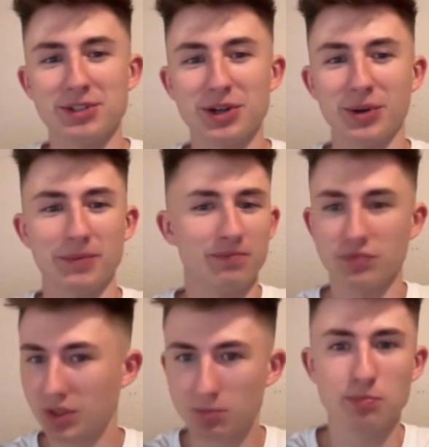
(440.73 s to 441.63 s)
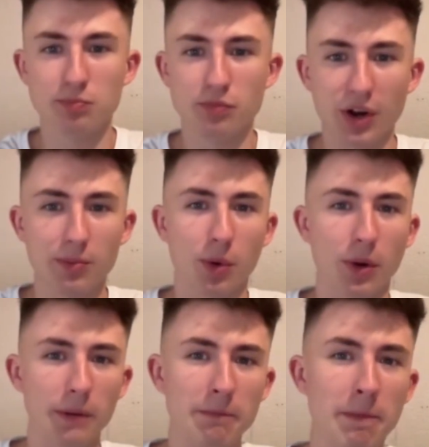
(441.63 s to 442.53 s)
So very
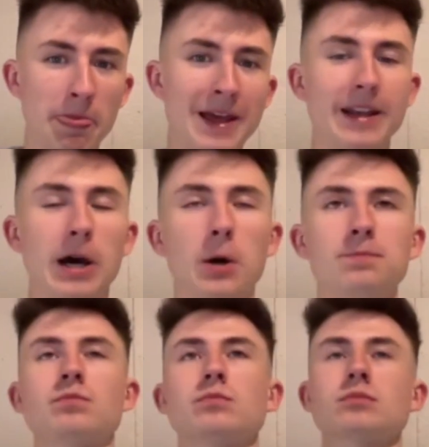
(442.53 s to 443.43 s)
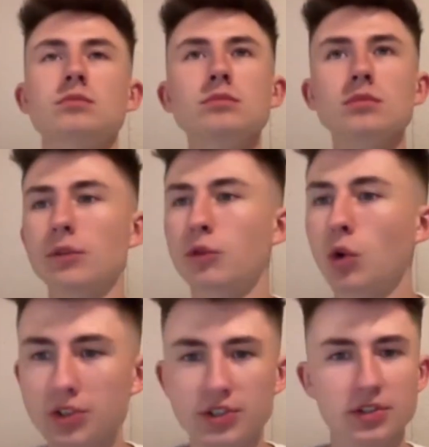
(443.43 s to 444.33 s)
important. Now, of
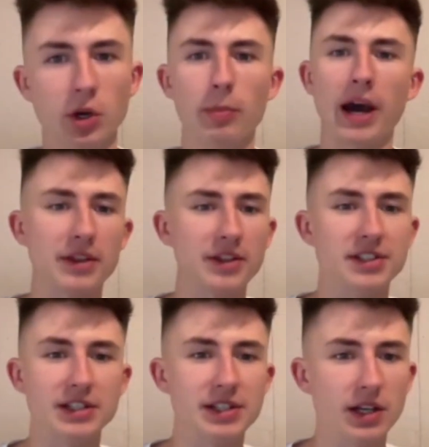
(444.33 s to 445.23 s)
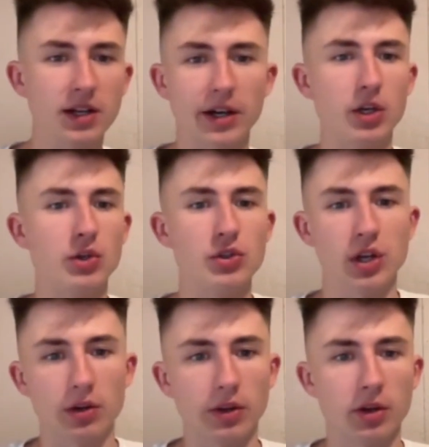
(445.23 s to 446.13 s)
course, no path is easy. I know you
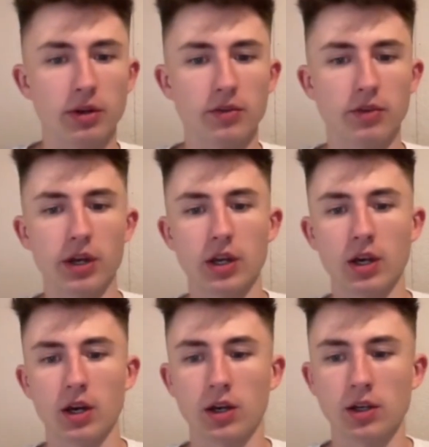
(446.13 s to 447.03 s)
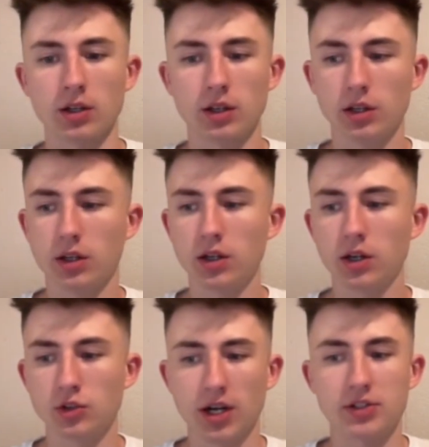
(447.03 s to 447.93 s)
shared a little bit of a
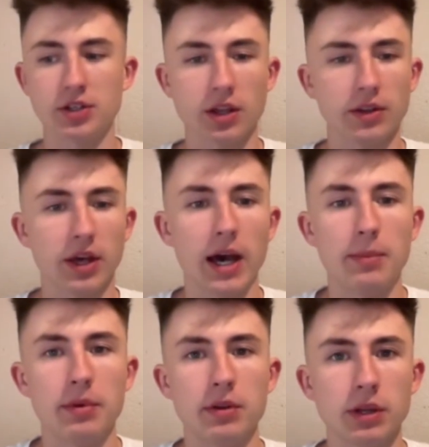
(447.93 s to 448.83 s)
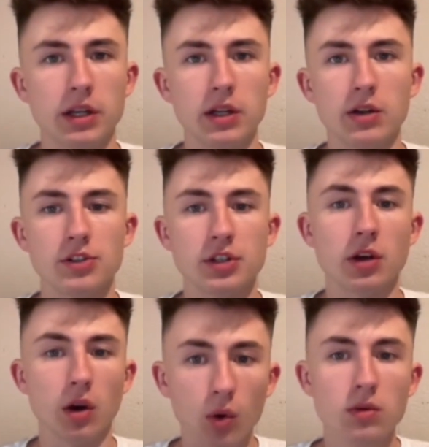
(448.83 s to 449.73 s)
tragic thing that happened many years
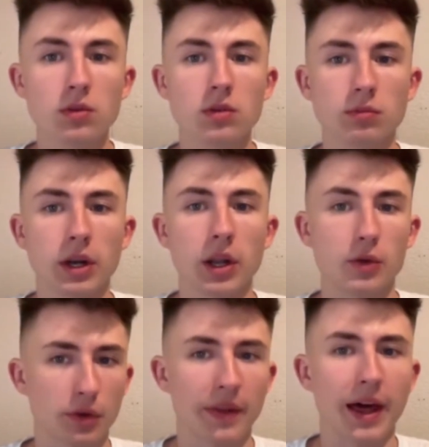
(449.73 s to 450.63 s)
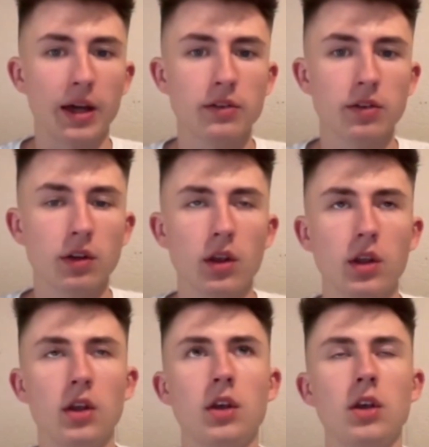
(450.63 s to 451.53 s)
ago, but other than that,
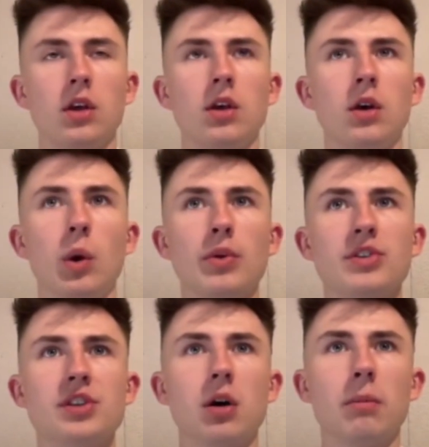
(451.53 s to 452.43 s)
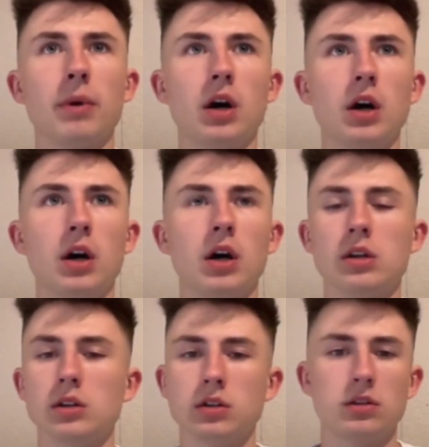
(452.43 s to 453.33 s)
what were some
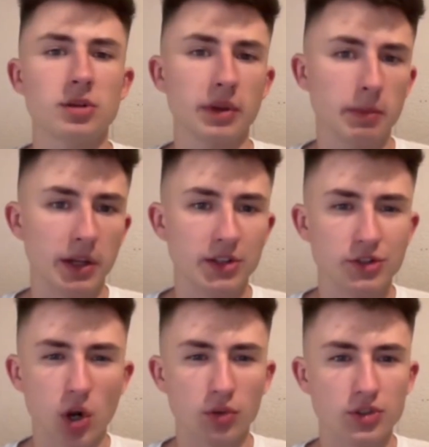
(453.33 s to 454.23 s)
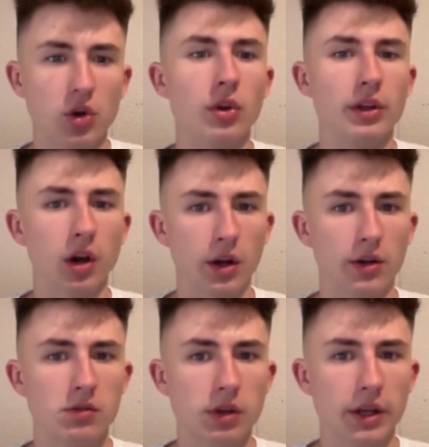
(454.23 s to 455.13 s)
of the big struggles early on
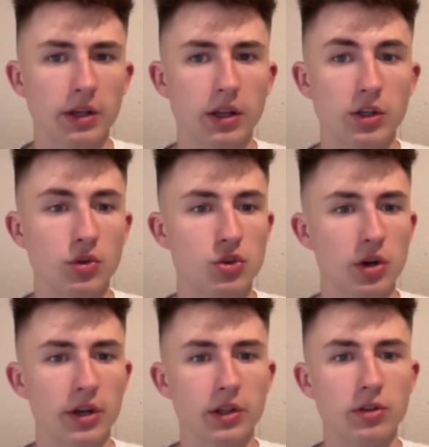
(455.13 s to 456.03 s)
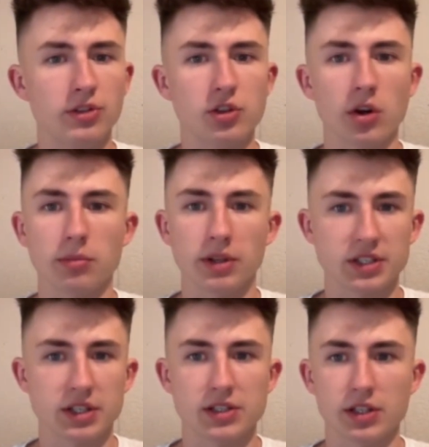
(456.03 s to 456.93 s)
in your journey, starting
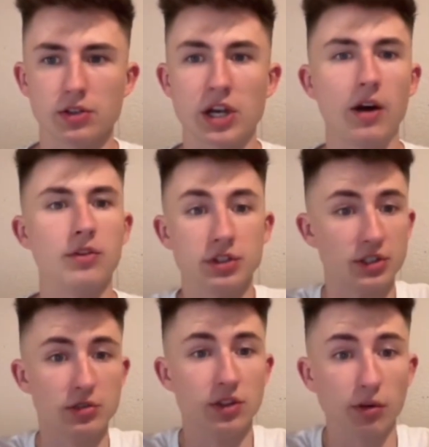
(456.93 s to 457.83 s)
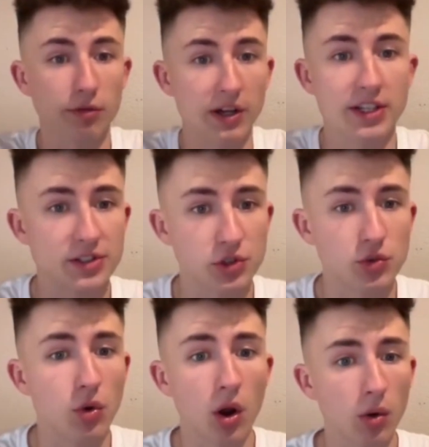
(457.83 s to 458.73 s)
business and challenges you still face as you
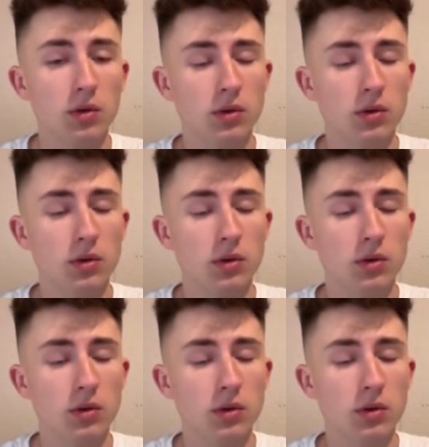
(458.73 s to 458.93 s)
grow?